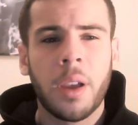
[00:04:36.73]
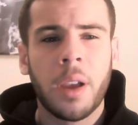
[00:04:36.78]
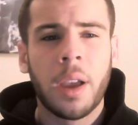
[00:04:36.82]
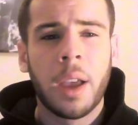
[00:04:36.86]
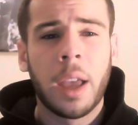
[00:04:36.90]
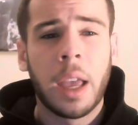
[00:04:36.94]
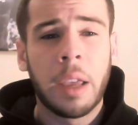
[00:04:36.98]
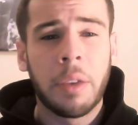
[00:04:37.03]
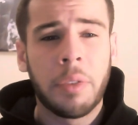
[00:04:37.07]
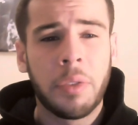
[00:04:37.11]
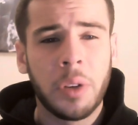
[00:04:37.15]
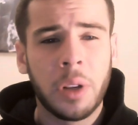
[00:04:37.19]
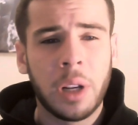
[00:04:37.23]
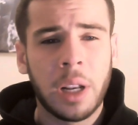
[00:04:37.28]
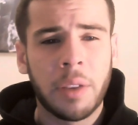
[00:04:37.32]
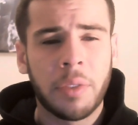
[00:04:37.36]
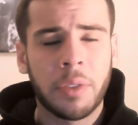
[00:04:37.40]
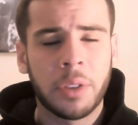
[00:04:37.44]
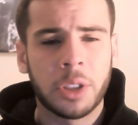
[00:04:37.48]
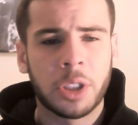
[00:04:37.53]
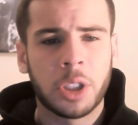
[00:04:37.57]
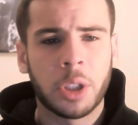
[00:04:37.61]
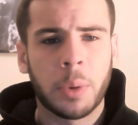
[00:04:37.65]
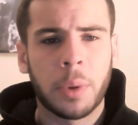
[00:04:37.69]
If you live in
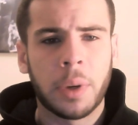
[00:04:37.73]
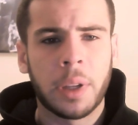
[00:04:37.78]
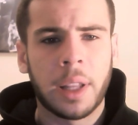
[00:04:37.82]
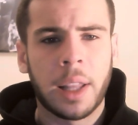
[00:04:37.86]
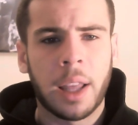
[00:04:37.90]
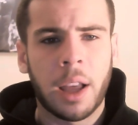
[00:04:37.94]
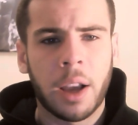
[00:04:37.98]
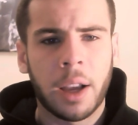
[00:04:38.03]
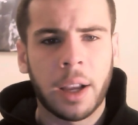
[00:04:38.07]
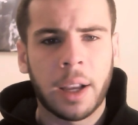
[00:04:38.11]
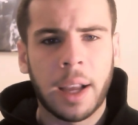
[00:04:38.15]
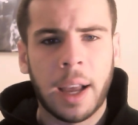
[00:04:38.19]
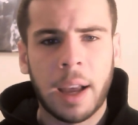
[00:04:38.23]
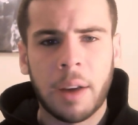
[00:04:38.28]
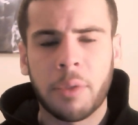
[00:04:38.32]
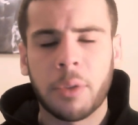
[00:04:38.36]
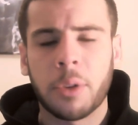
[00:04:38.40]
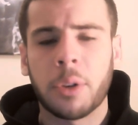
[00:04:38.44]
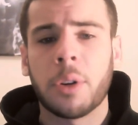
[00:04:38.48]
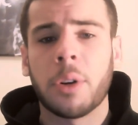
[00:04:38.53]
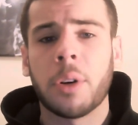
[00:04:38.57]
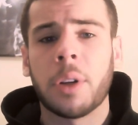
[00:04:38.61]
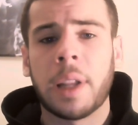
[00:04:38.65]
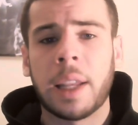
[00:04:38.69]
somewhere like
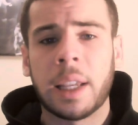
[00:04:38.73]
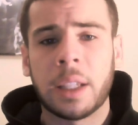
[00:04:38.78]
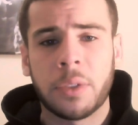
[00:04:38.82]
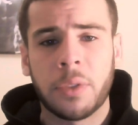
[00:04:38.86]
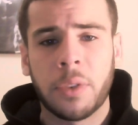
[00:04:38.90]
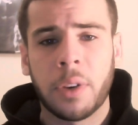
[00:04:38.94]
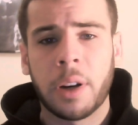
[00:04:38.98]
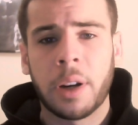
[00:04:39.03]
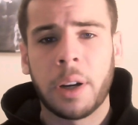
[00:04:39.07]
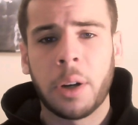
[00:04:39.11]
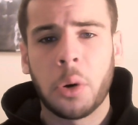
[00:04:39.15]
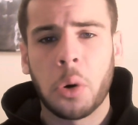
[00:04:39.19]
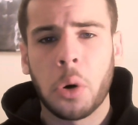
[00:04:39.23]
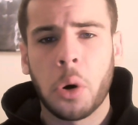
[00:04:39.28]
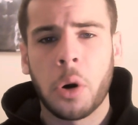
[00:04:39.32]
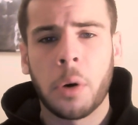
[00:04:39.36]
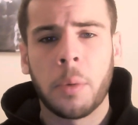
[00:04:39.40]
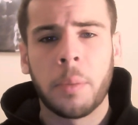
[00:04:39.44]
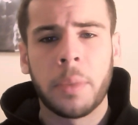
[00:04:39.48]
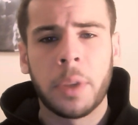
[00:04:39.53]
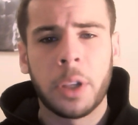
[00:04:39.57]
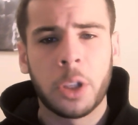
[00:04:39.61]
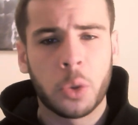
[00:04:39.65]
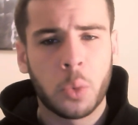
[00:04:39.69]
Africa that's very hot,
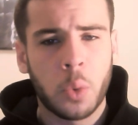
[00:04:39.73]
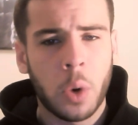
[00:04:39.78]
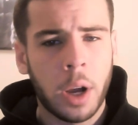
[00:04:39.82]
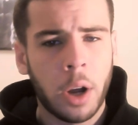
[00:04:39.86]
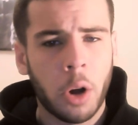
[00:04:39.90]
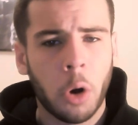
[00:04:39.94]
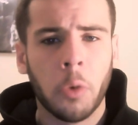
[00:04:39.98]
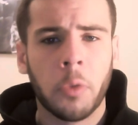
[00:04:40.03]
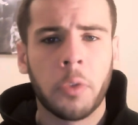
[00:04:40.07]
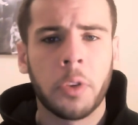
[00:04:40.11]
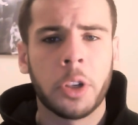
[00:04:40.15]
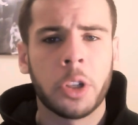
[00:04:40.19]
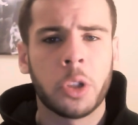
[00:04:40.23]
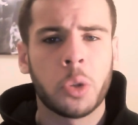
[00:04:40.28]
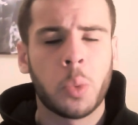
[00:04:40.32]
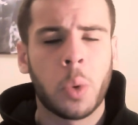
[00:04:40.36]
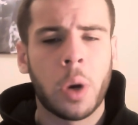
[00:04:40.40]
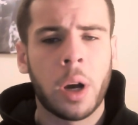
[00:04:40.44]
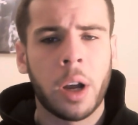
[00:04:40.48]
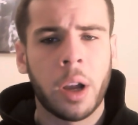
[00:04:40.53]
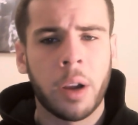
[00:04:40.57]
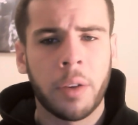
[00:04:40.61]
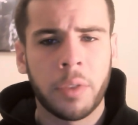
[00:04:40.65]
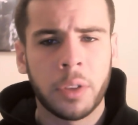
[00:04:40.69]
it's quite obvious
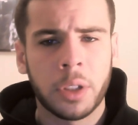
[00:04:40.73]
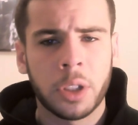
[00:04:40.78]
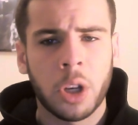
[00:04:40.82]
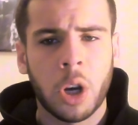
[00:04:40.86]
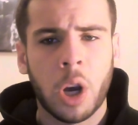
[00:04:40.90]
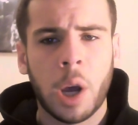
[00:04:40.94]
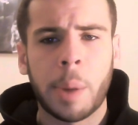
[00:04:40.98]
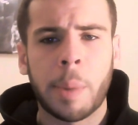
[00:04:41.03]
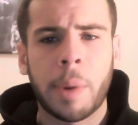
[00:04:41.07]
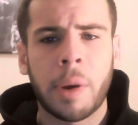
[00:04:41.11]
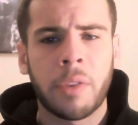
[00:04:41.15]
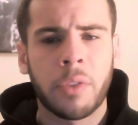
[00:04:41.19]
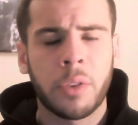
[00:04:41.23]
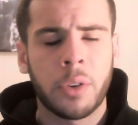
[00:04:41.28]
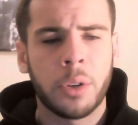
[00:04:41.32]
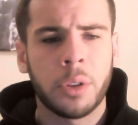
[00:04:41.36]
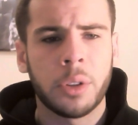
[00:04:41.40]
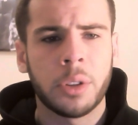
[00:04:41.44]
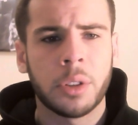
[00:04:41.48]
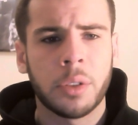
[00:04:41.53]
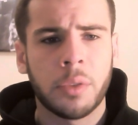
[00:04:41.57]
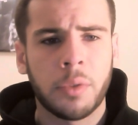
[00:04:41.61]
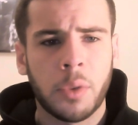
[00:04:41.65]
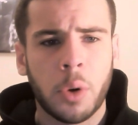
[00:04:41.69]
why over time
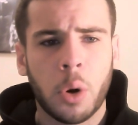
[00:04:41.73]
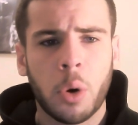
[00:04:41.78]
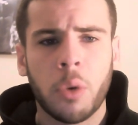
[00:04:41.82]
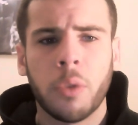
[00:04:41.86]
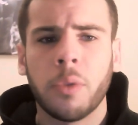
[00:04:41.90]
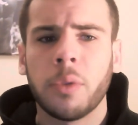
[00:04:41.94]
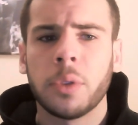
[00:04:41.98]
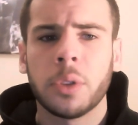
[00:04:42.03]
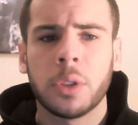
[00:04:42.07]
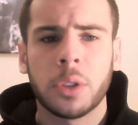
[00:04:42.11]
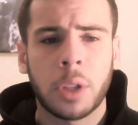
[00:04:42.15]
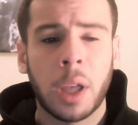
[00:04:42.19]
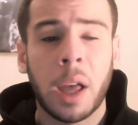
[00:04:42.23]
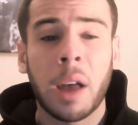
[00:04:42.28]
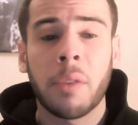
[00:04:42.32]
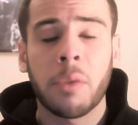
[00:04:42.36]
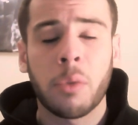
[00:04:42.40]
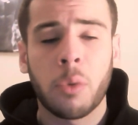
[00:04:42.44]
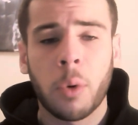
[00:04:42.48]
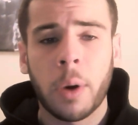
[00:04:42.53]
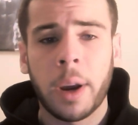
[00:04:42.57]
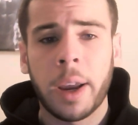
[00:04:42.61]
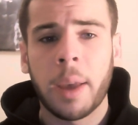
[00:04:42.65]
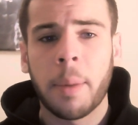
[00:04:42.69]
Africans evolved to have
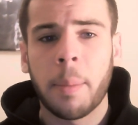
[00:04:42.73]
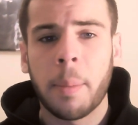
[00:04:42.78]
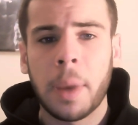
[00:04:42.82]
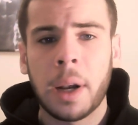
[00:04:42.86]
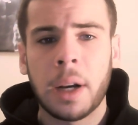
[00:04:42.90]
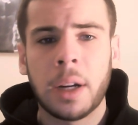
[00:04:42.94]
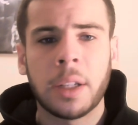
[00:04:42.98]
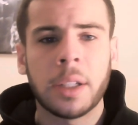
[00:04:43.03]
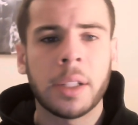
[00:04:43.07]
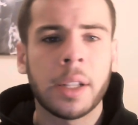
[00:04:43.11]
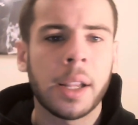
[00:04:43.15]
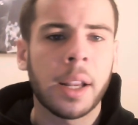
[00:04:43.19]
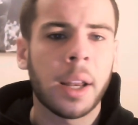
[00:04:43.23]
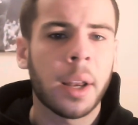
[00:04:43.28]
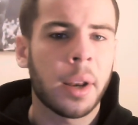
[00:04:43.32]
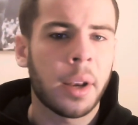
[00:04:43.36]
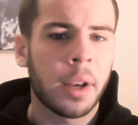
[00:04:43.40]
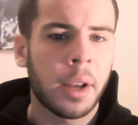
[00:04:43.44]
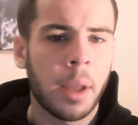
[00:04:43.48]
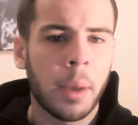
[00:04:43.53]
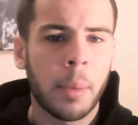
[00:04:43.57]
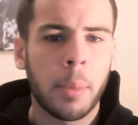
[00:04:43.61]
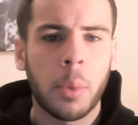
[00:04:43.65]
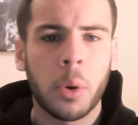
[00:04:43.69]
greater melanin in
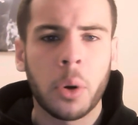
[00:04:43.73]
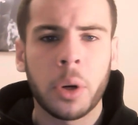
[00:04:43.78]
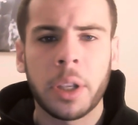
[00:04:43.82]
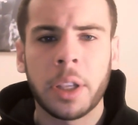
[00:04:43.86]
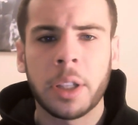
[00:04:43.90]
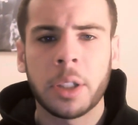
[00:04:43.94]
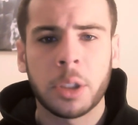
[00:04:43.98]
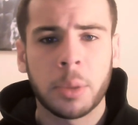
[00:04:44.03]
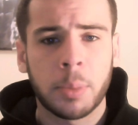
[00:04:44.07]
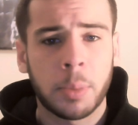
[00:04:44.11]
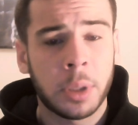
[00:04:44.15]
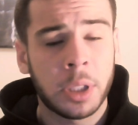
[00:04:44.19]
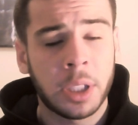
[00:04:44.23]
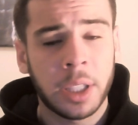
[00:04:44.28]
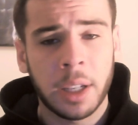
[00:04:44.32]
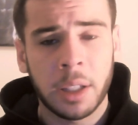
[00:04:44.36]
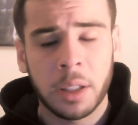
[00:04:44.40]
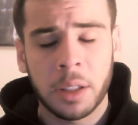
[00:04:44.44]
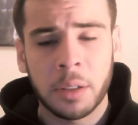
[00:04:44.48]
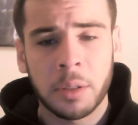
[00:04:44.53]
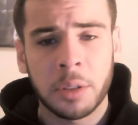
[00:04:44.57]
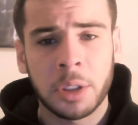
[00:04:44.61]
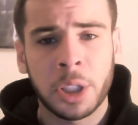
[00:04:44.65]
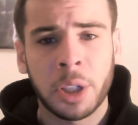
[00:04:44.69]
their body to protect
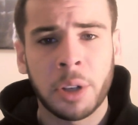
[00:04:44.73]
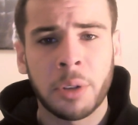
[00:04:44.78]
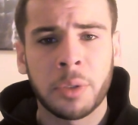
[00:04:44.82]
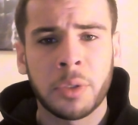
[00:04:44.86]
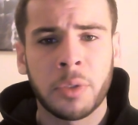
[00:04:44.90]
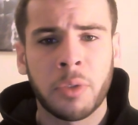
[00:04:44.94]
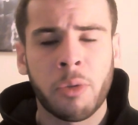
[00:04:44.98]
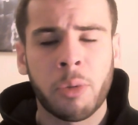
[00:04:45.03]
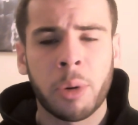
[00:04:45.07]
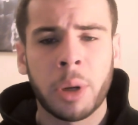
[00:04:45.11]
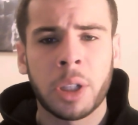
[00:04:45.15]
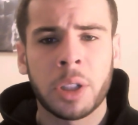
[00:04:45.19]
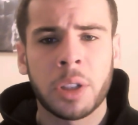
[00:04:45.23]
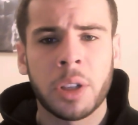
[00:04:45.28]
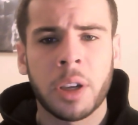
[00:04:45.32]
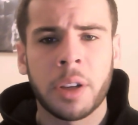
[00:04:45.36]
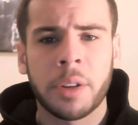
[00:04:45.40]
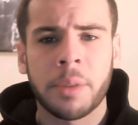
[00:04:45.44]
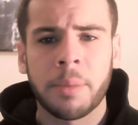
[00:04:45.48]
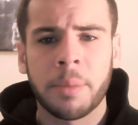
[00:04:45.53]
themselves from the sun.